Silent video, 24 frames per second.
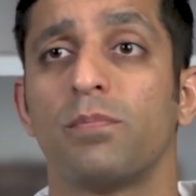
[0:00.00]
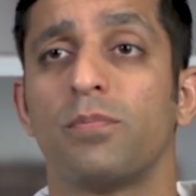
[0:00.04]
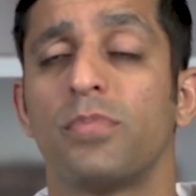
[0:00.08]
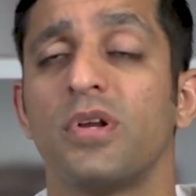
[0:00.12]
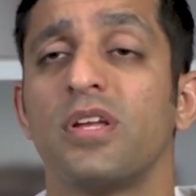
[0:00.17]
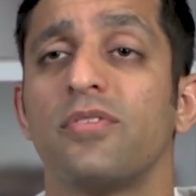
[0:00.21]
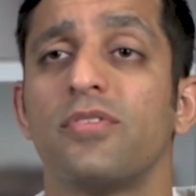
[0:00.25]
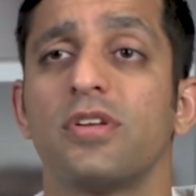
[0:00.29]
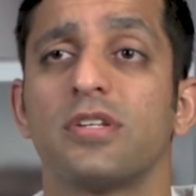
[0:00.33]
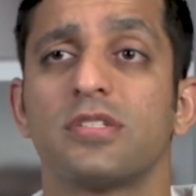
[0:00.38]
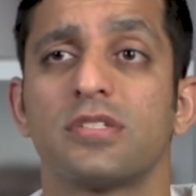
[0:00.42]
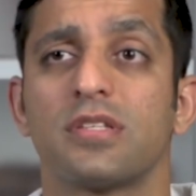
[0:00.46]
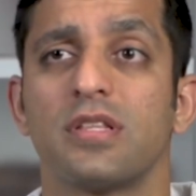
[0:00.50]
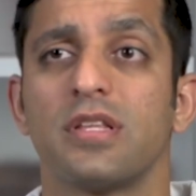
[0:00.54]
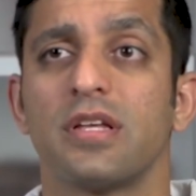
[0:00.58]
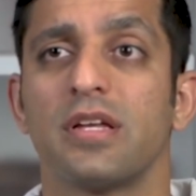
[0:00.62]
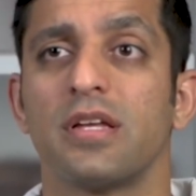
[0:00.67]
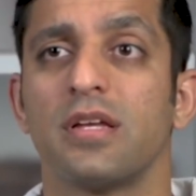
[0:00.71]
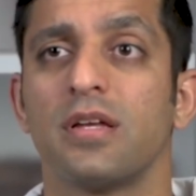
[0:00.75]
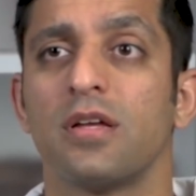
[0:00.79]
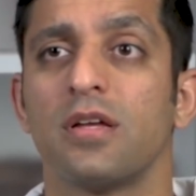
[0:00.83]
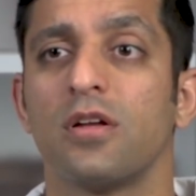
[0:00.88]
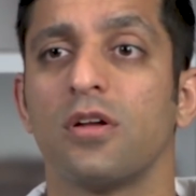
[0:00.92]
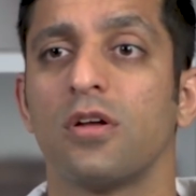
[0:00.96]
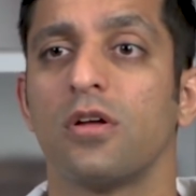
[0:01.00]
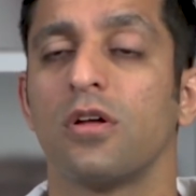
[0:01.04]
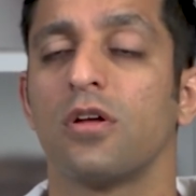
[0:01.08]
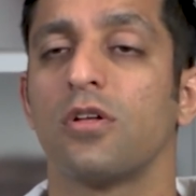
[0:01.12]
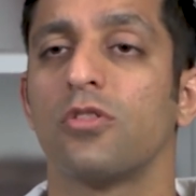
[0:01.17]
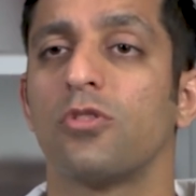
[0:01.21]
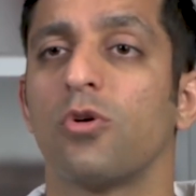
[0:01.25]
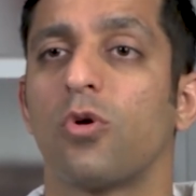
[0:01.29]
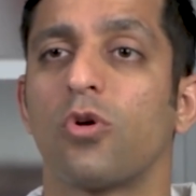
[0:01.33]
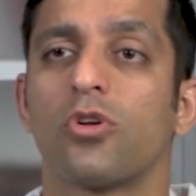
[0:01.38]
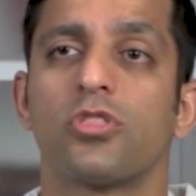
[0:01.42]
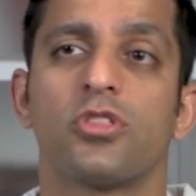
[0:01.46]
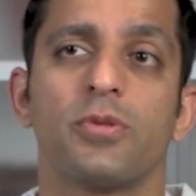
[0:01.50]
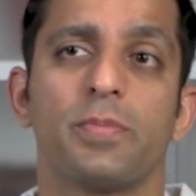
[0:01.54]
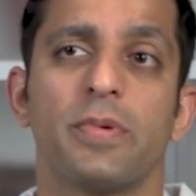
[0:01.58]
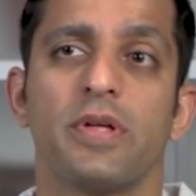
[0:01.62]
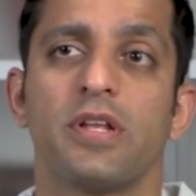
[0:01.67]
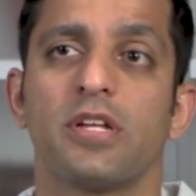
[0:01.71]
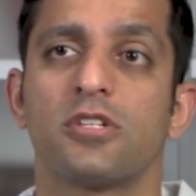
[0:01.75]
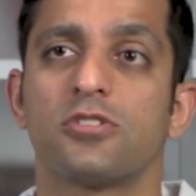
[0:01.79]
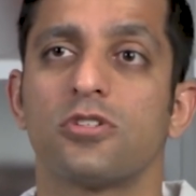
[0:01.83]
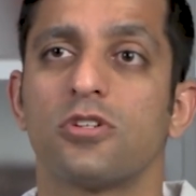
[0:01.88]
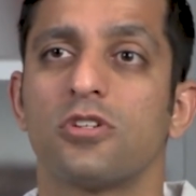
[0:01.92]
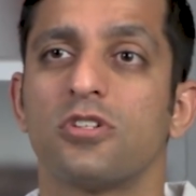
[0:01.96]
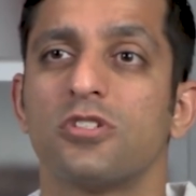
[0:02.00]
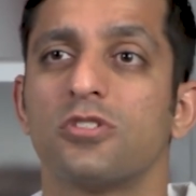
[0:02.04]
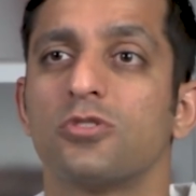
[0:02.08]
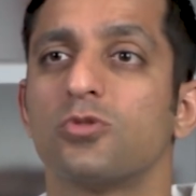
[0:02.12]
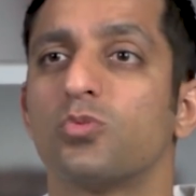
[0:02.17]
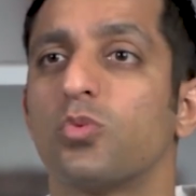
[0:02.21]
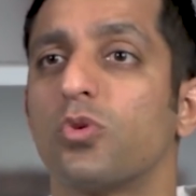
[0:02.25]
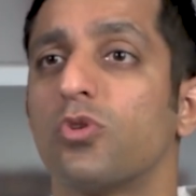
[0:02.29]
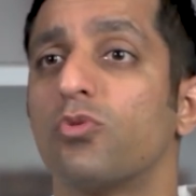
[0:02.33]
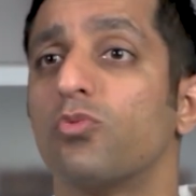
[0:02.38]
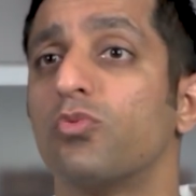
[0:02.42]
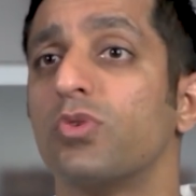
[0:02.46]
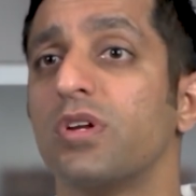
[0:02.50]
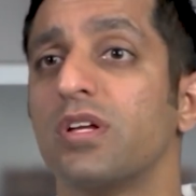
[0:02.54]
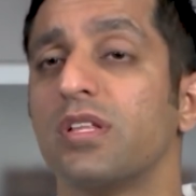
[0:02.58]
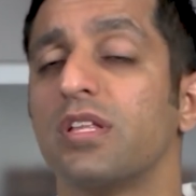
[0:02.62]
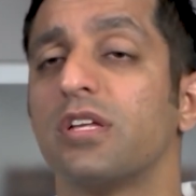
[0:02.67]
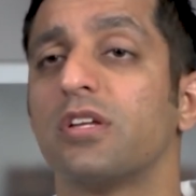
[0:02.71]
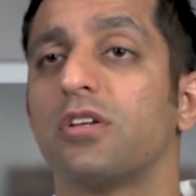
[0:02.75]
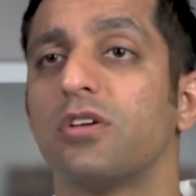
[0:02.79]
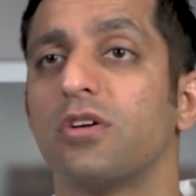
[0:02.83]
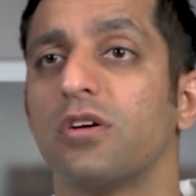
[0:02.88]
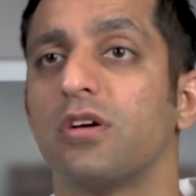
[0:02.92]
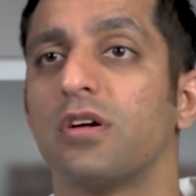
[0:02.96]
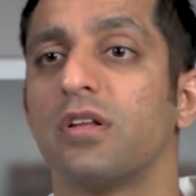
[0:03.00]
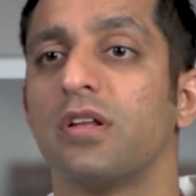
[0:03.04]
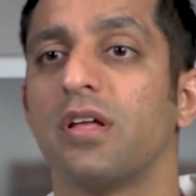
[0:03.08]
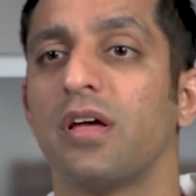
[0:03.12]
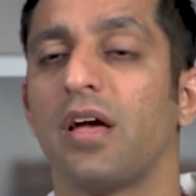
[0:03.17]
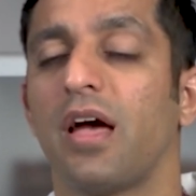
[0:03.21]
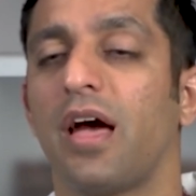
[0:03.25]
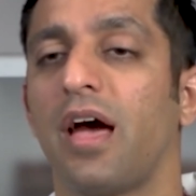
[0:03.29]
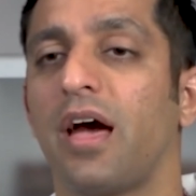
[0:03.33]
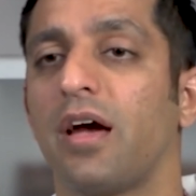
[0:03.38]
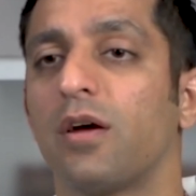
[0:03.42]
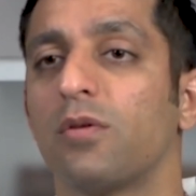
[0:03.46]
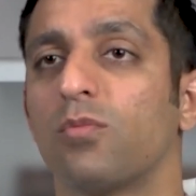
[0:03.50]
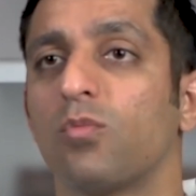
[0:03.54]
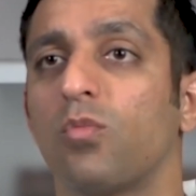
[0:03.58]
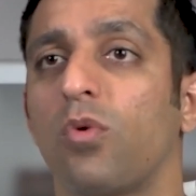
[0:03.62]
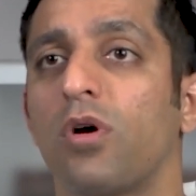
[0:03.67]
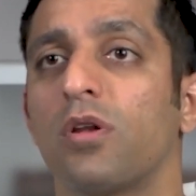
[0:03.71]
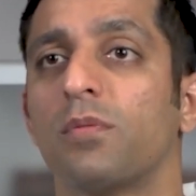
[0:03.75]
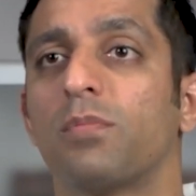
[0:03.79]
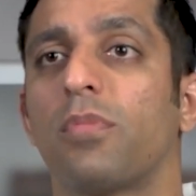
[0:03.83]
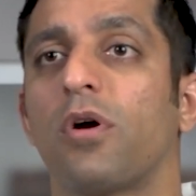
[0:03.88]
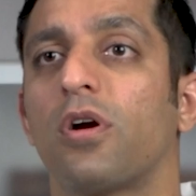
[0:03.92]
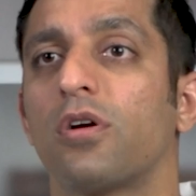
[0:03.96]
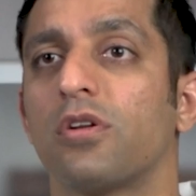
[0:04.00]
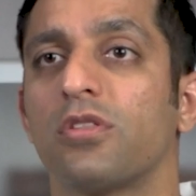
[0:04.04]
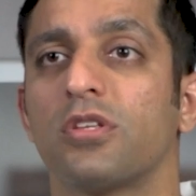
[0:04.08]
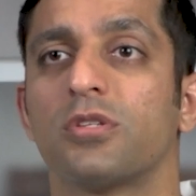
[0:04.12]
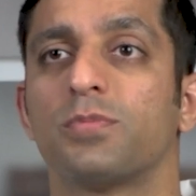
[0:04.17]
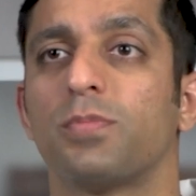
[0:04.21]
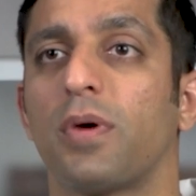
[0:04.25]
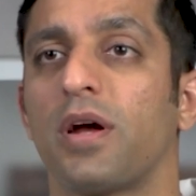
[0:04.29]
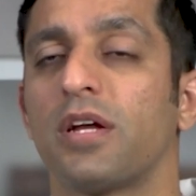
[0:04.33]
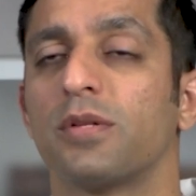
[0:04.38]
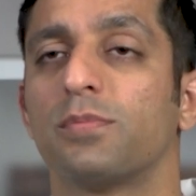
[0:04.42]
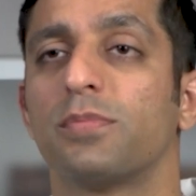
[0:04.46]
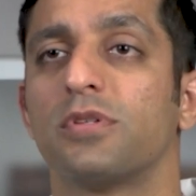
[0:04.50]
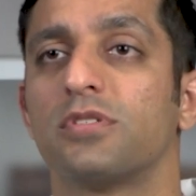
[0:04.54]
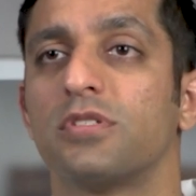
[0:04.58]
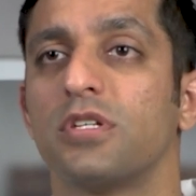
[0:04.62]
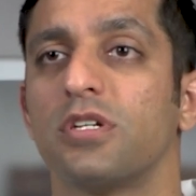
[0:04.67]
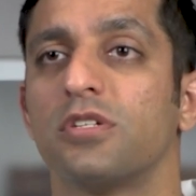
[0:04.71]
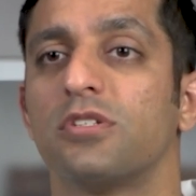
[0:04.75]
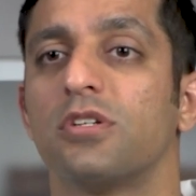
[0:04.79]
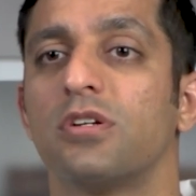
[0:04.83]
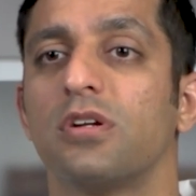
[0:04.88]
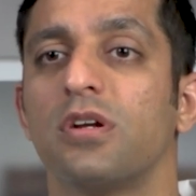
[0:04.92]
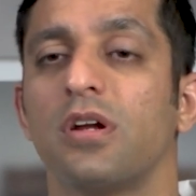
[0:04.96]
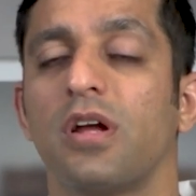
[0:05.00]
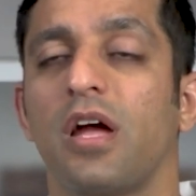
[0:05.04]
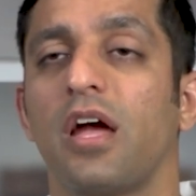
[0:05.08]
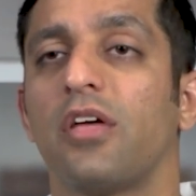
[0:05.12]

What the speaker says: Previously, the orthopedic surgeons were really good at one part of the spine procedure,